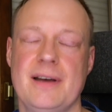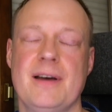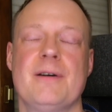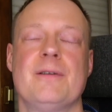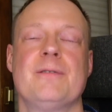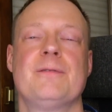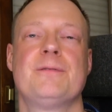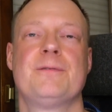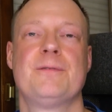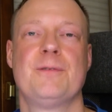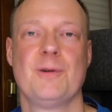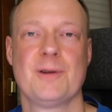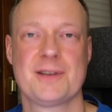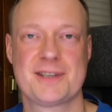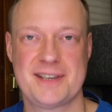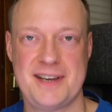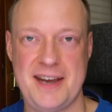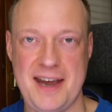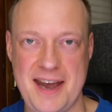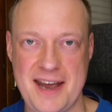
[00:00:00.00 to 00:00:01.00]
Full
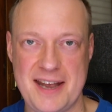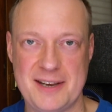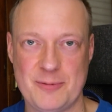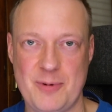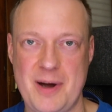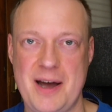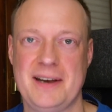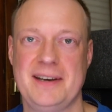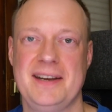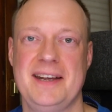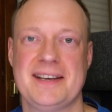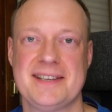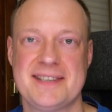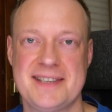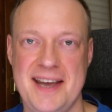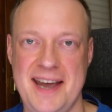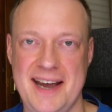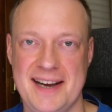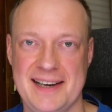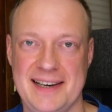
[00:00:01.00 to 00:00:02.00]
scan one,
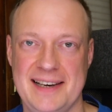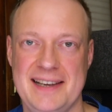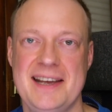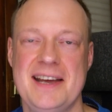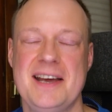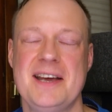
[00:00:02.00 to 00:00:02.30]
exactly.